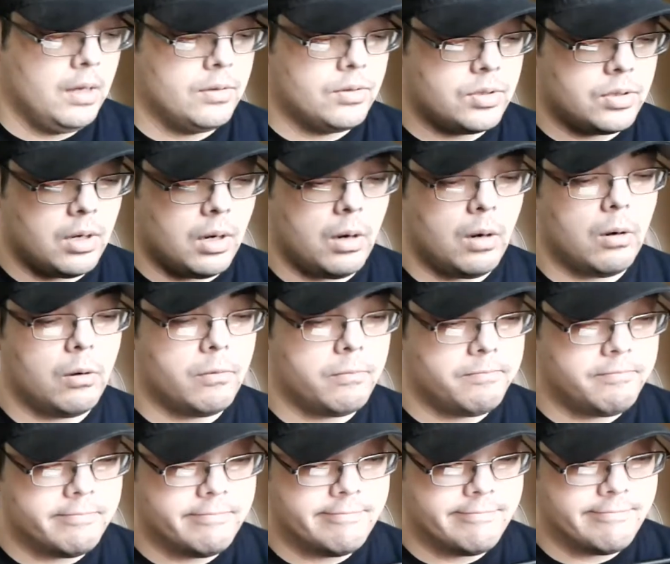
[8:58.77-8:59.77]
So
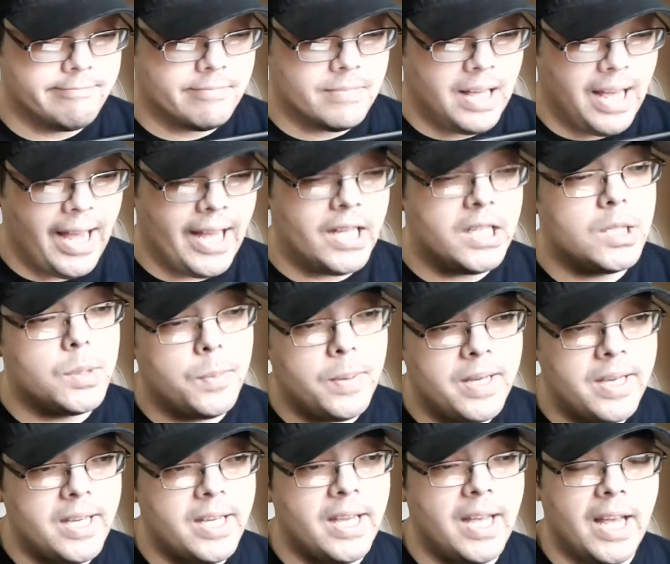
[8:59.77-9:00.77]

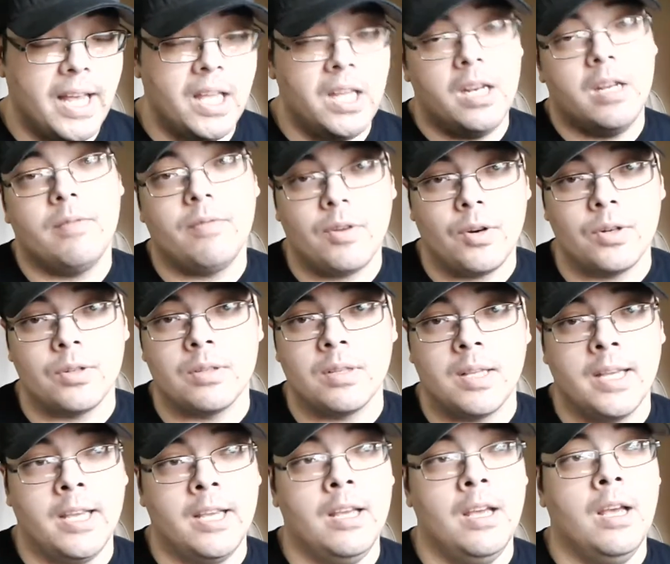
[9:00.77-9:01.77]
HP
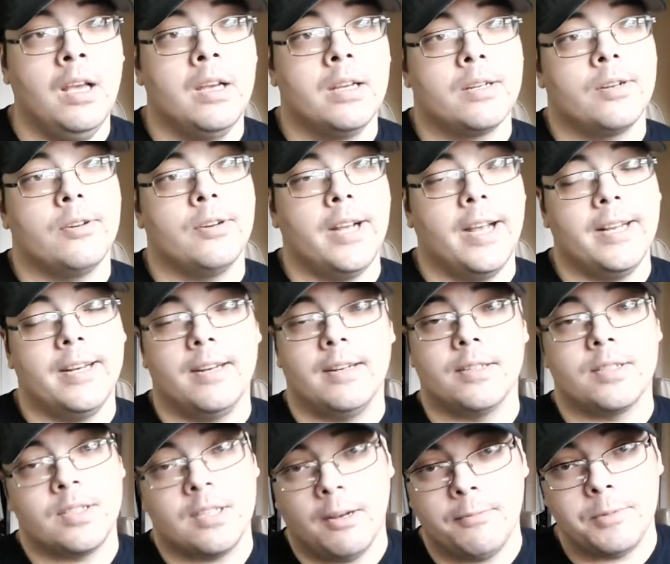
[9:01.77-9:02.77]
inadvertently created a
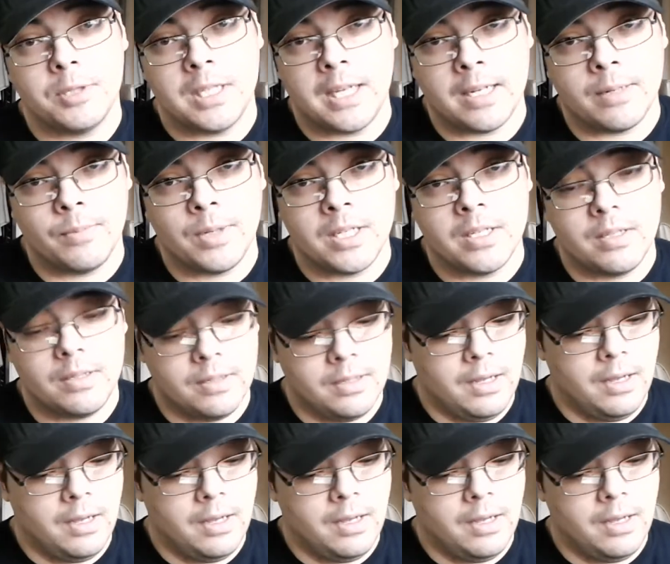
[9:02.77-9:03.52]
subsegment